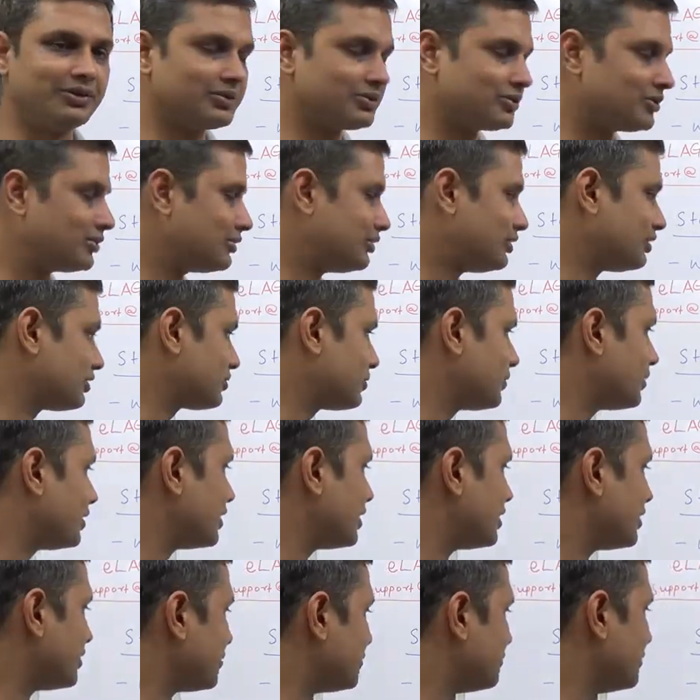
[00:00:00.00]
So just
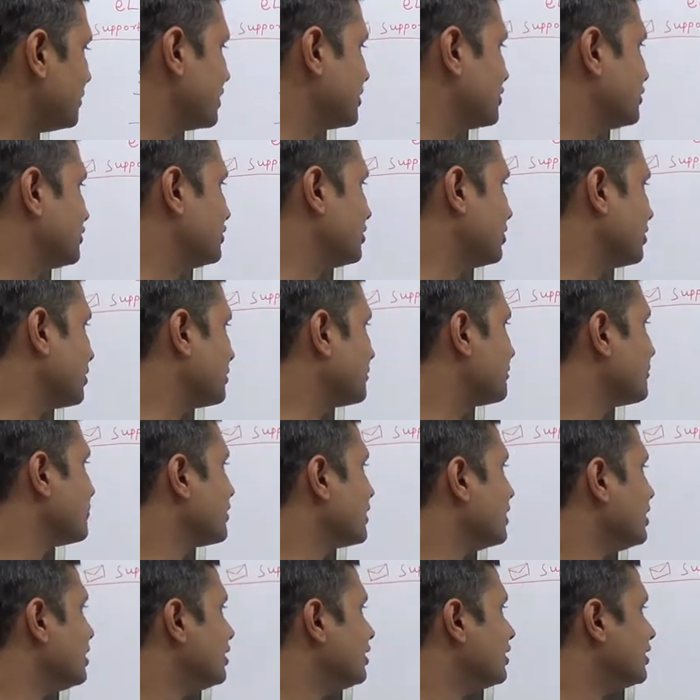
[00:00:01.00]
wanted to make sure
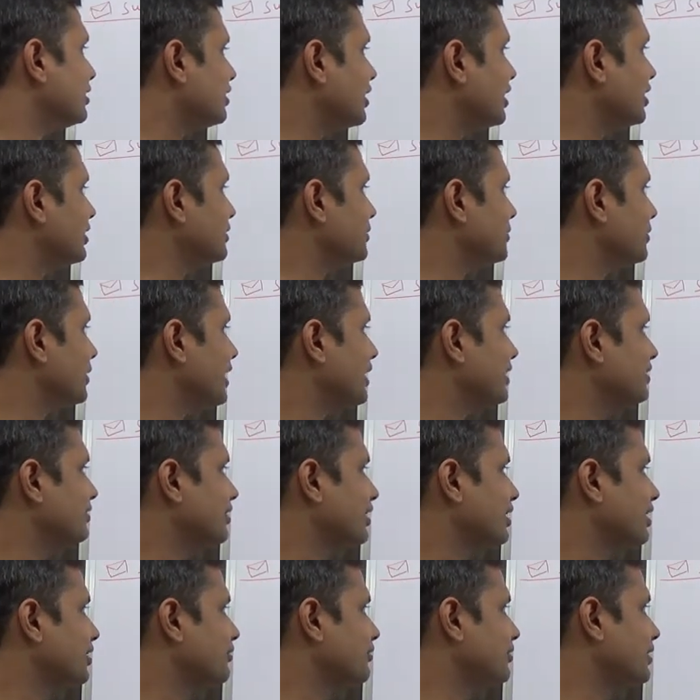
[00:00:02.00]
that you guys
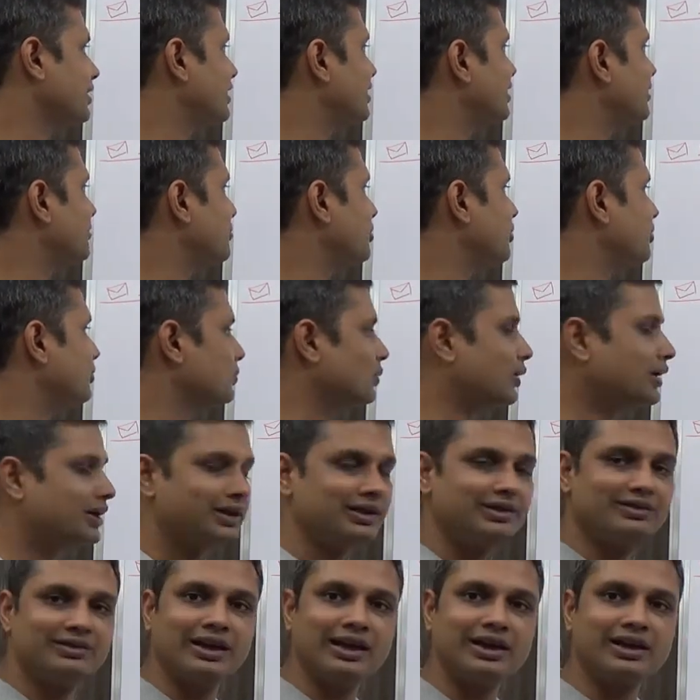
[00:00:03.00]
are aware about what
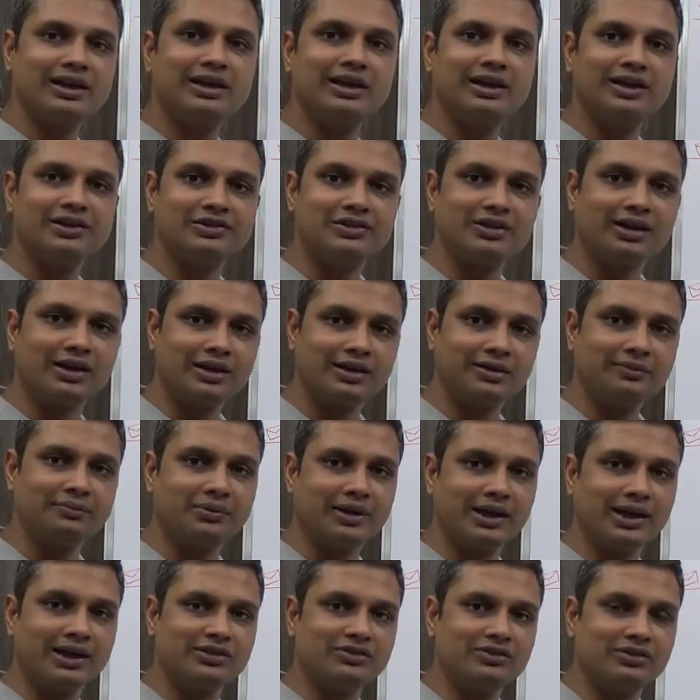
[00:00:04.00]
exactly a startup
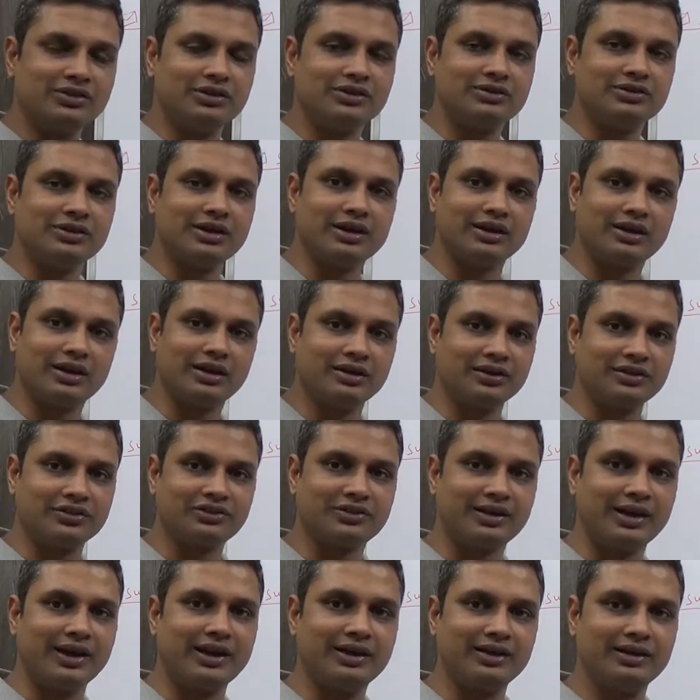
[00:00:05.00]
tax is and
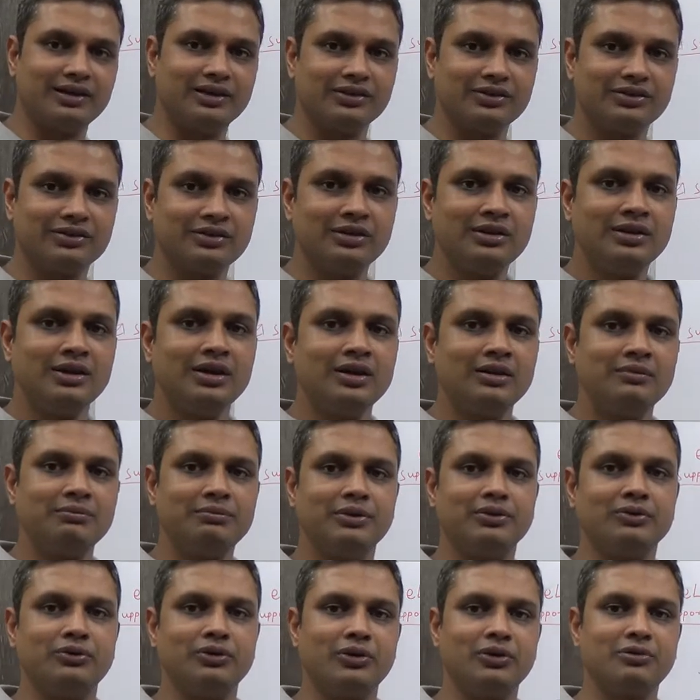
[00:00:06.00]
understand this
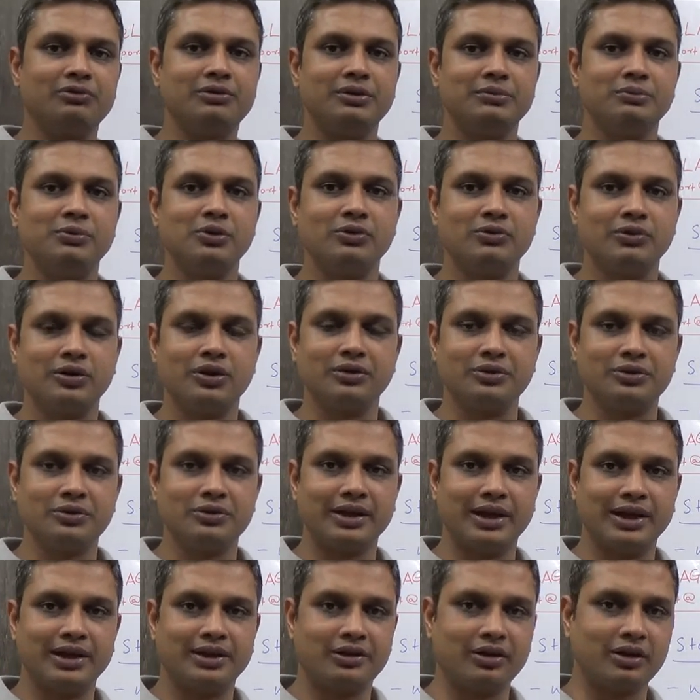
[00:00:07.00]
before we move on to
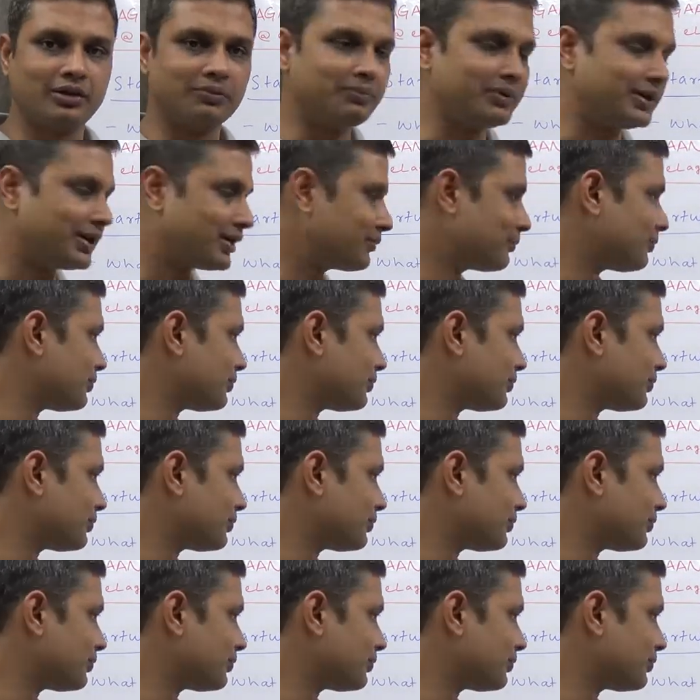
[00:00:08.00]
that topic.